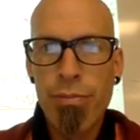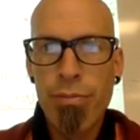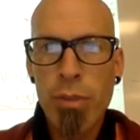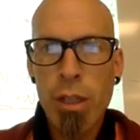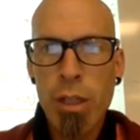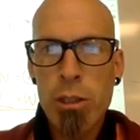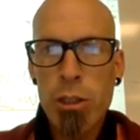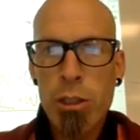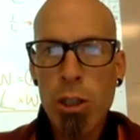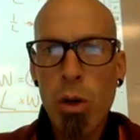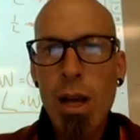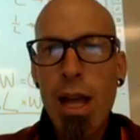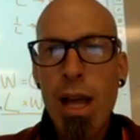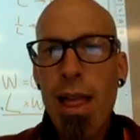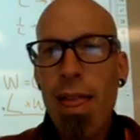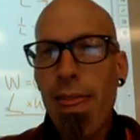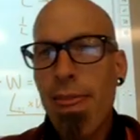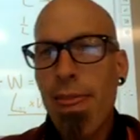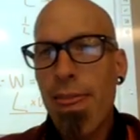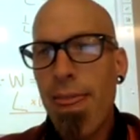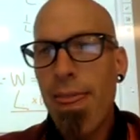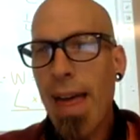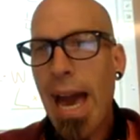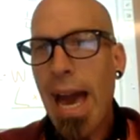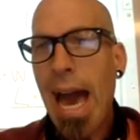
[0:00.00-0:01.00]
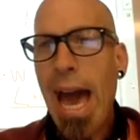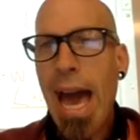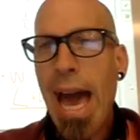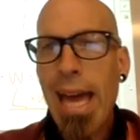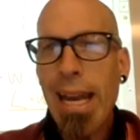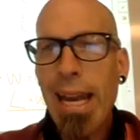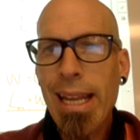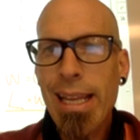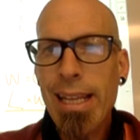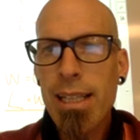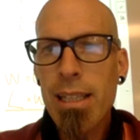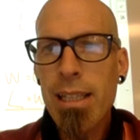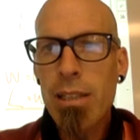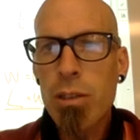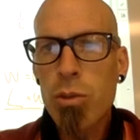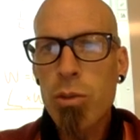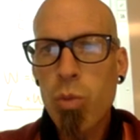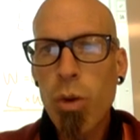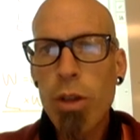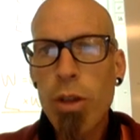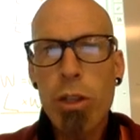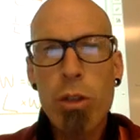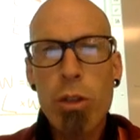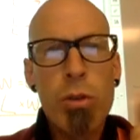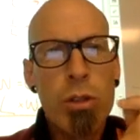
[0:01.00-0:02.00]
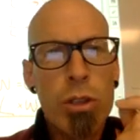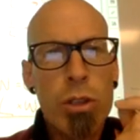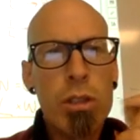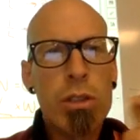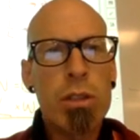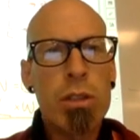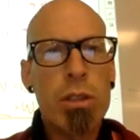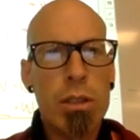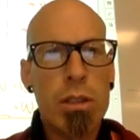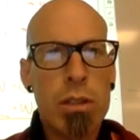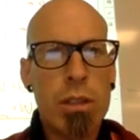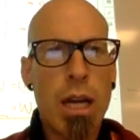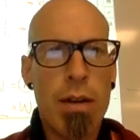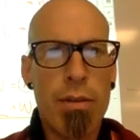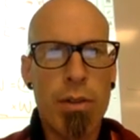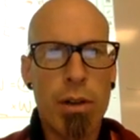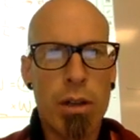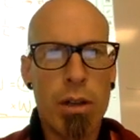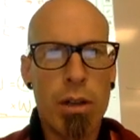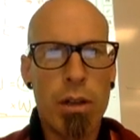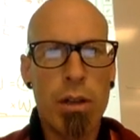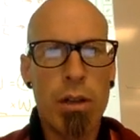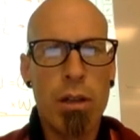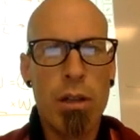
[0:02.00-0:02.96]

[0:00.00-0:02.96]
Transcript: So that is what you just discovered,